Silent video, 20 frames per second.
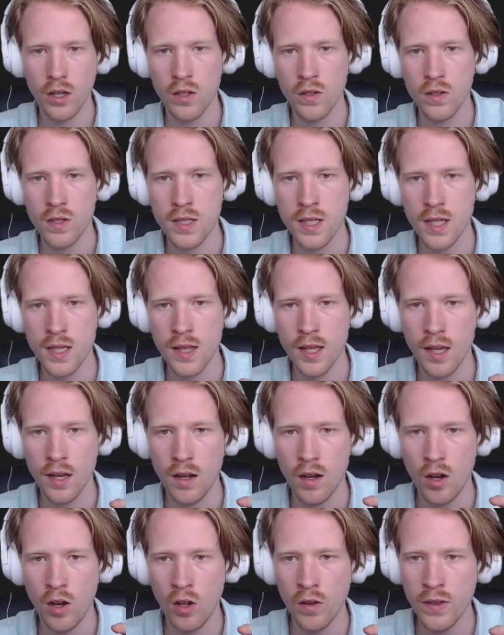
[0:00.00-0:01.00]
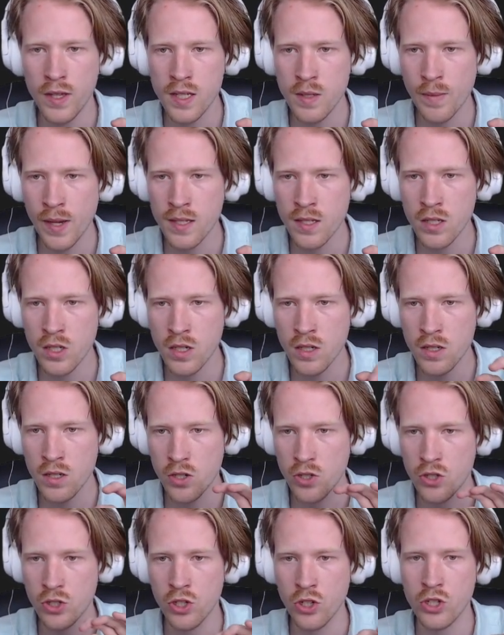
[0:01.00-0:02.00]
You'll see that all these messages
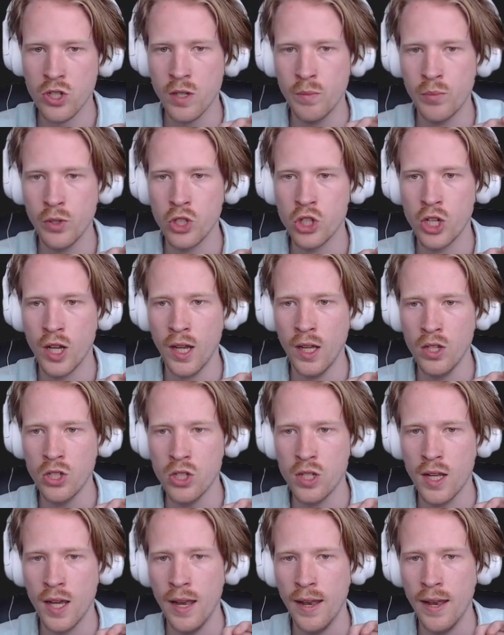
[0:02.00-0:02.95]
are search input changed,